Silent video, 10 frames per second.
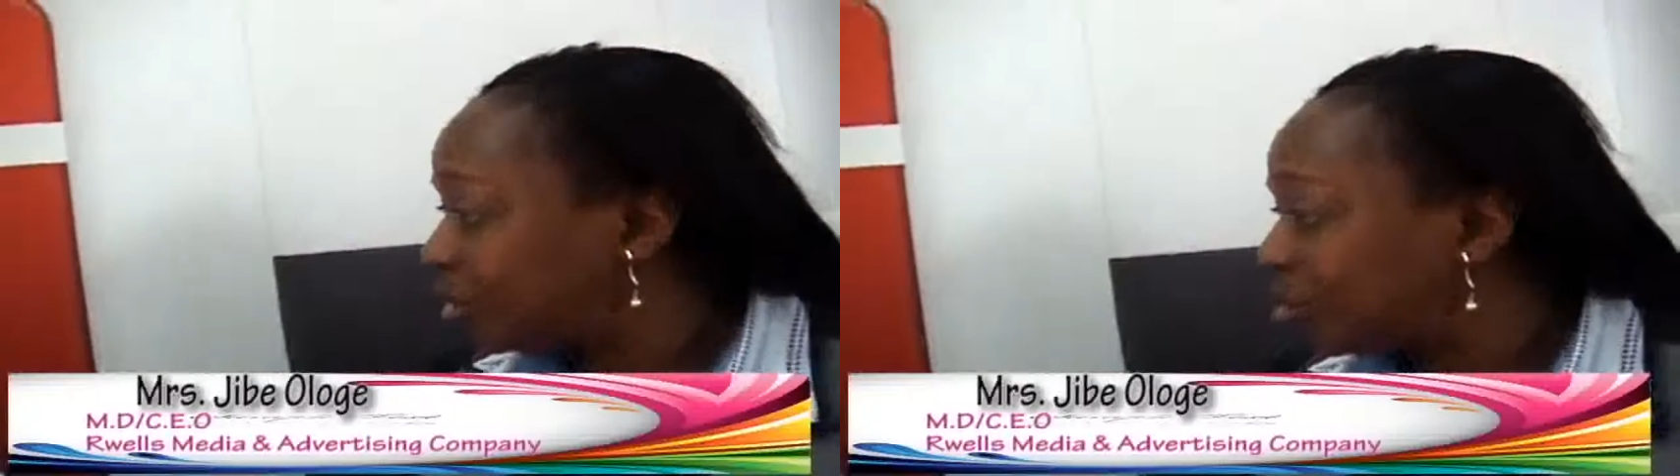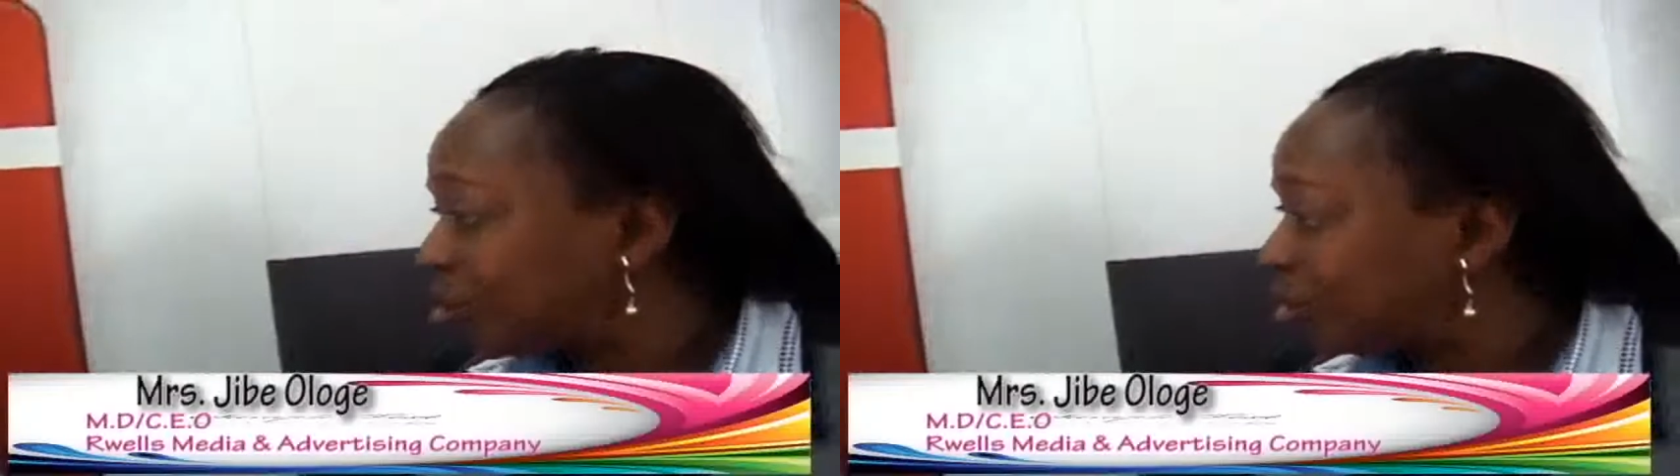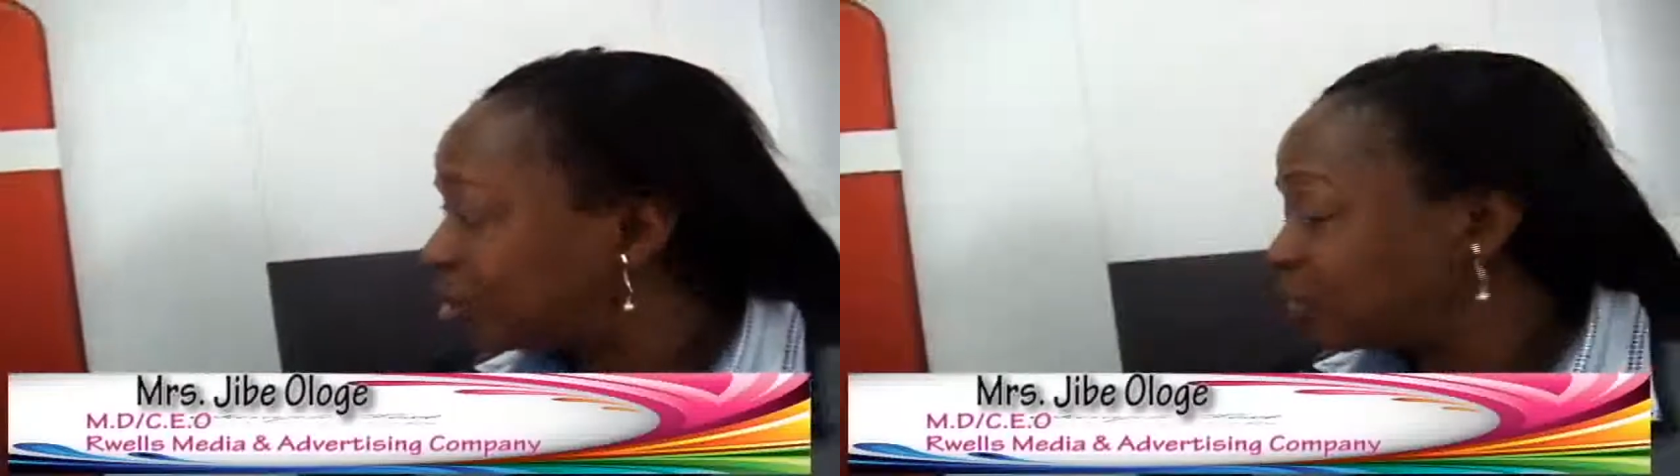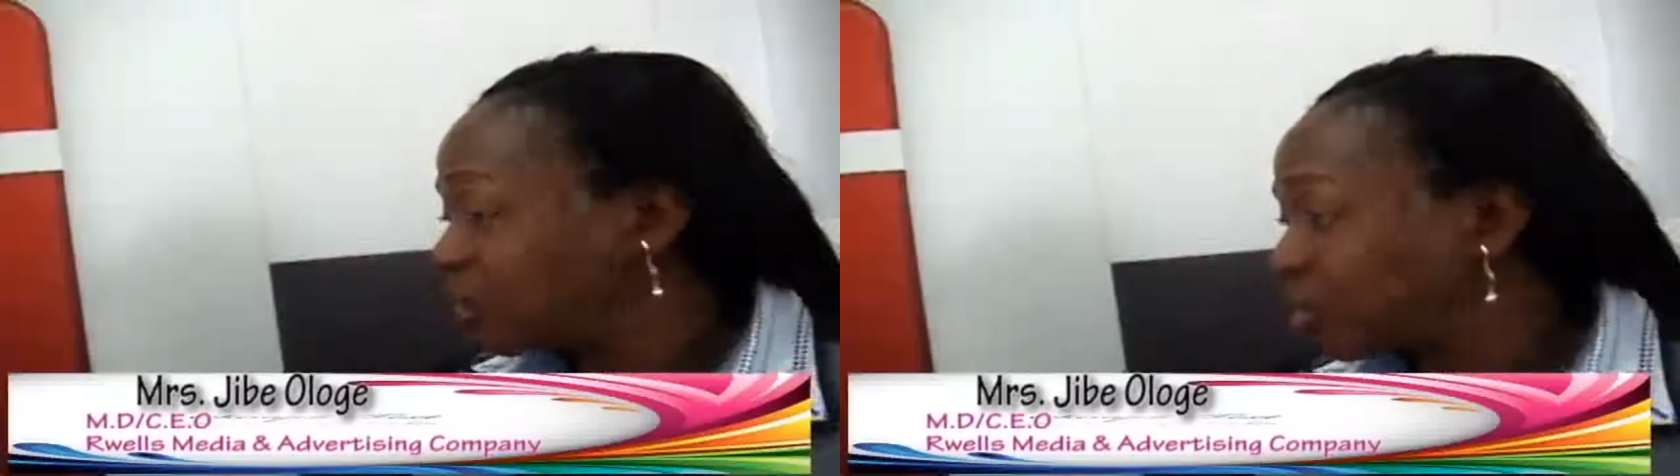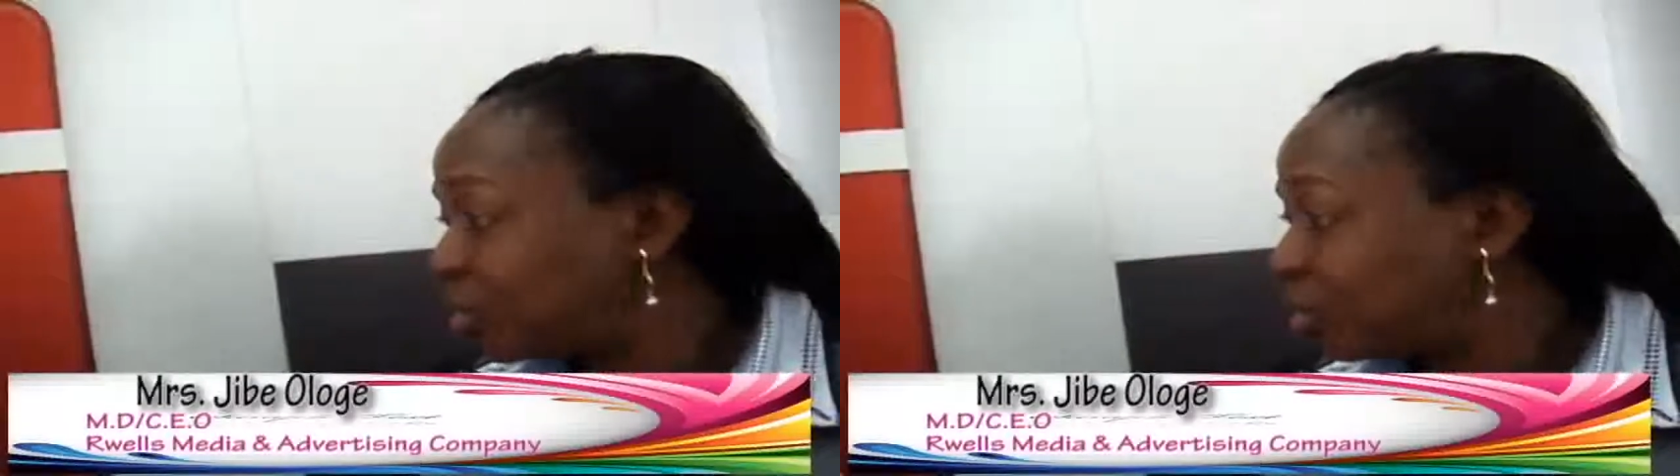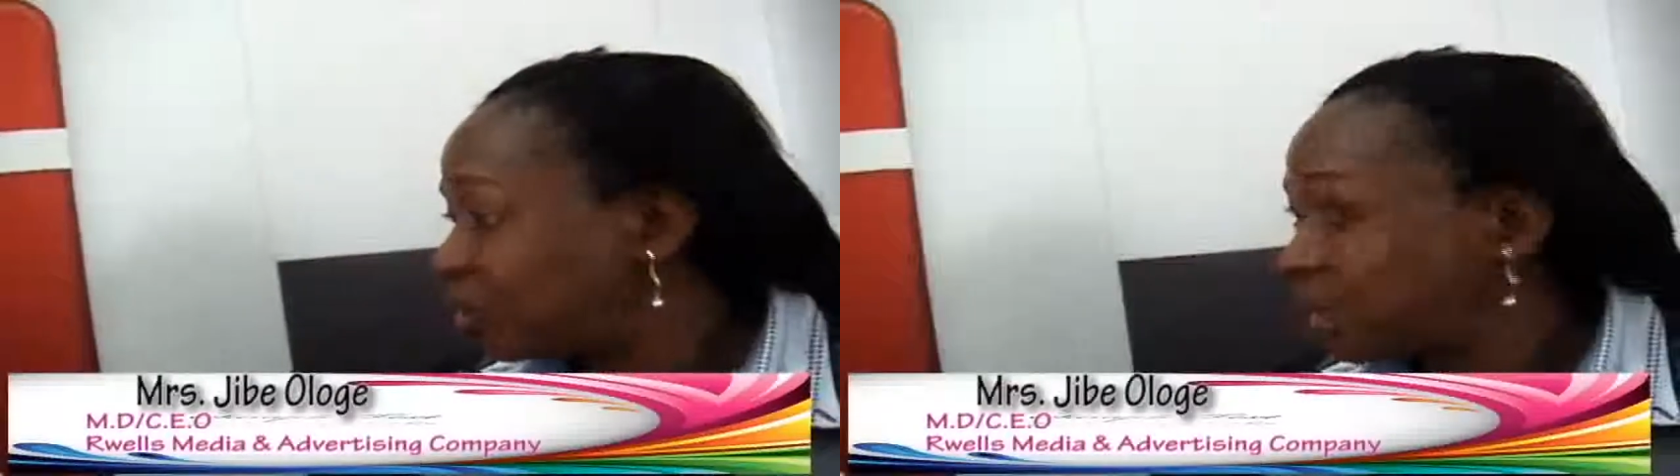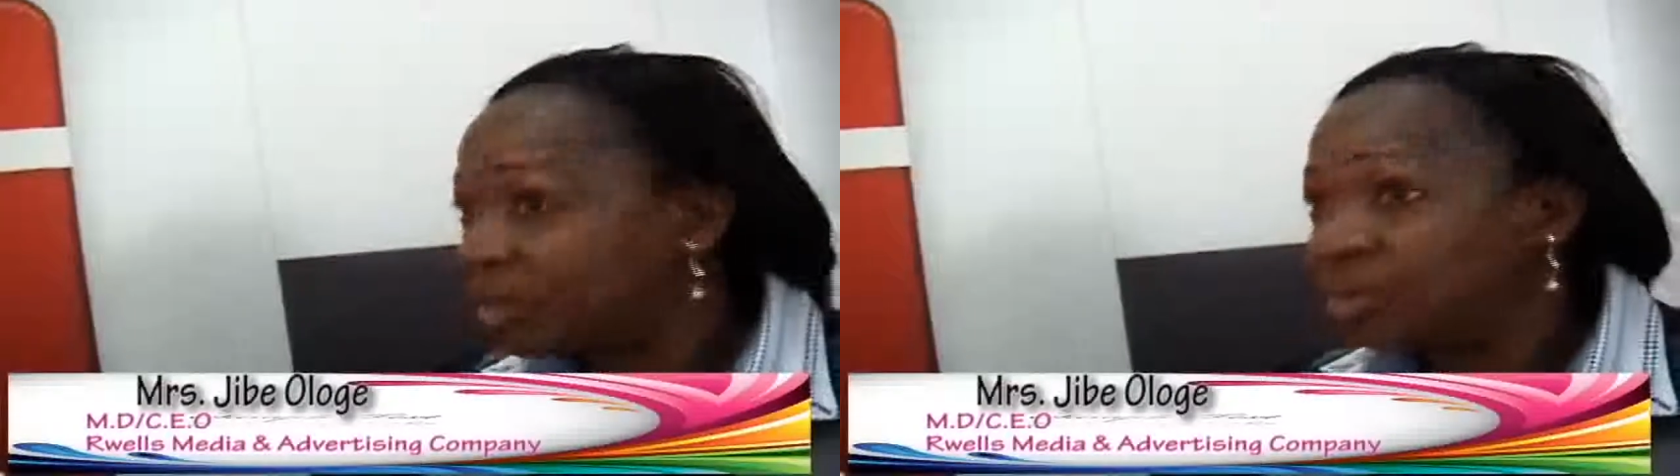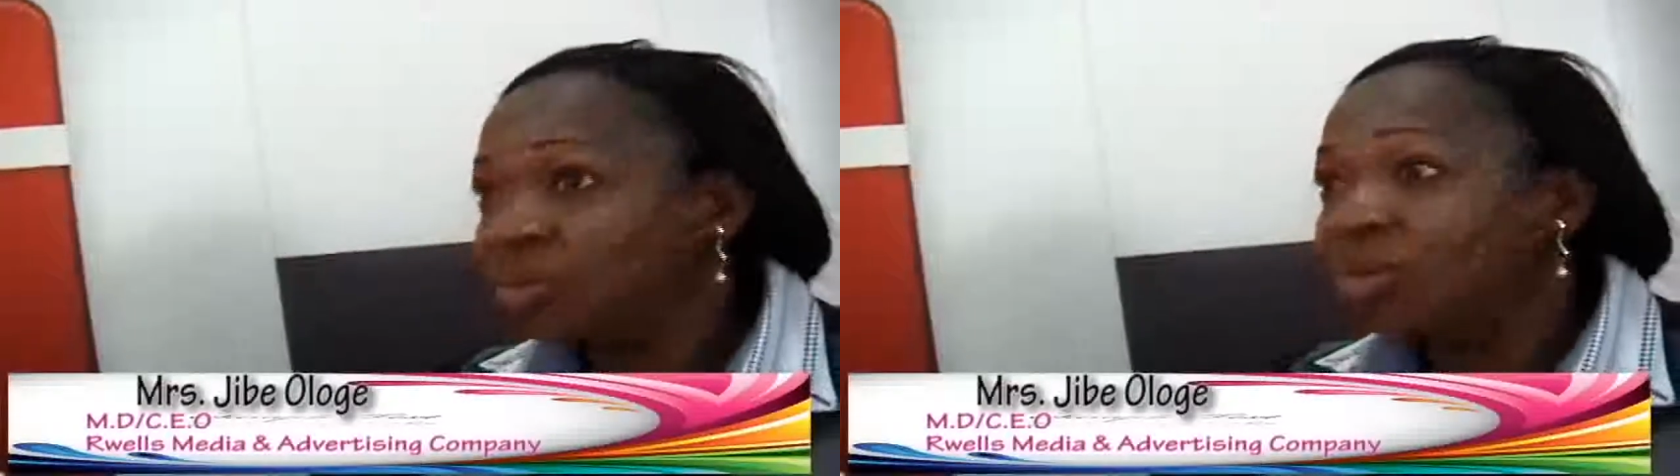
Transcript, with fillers: to produce for YouTube than to